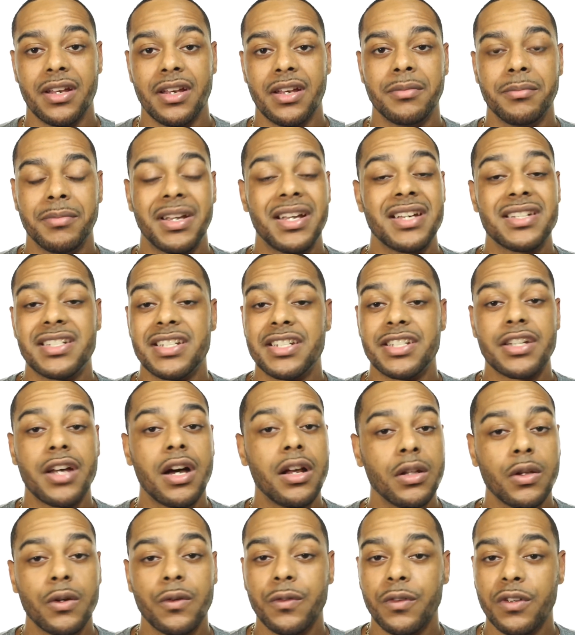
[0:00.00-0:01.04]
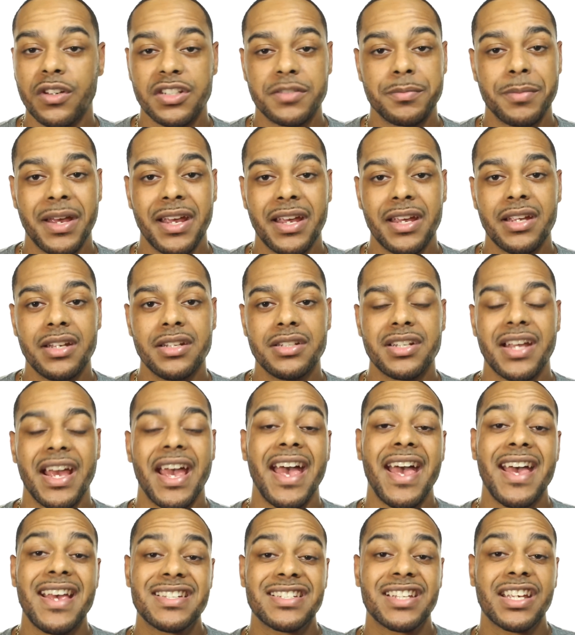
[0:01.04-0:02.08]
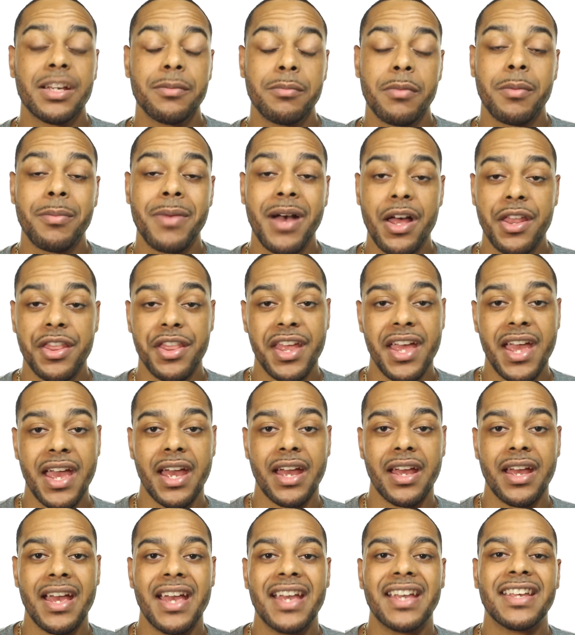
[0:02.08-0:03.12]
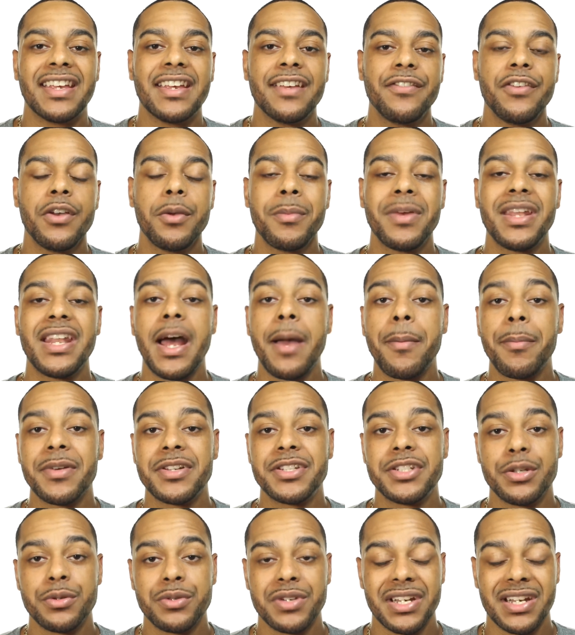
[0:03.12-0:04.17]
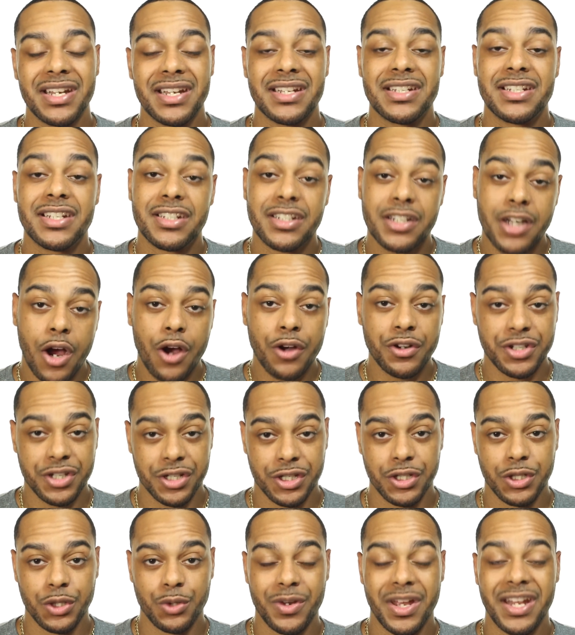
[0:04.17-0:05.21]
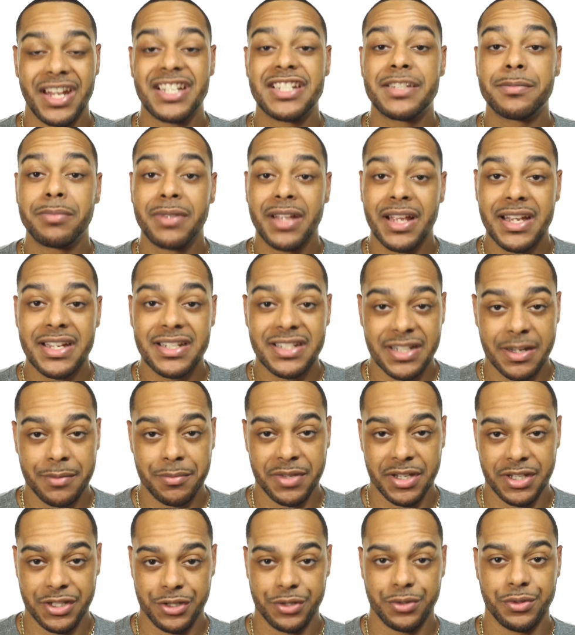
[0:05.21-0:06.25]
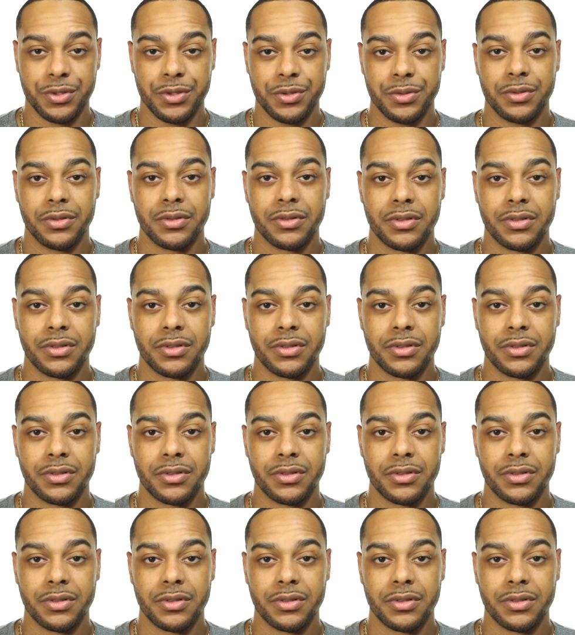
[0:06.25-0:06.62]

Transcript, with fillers: because it's all over his page, ask him about that. Give him an opportunity to talk to you and explain something to you.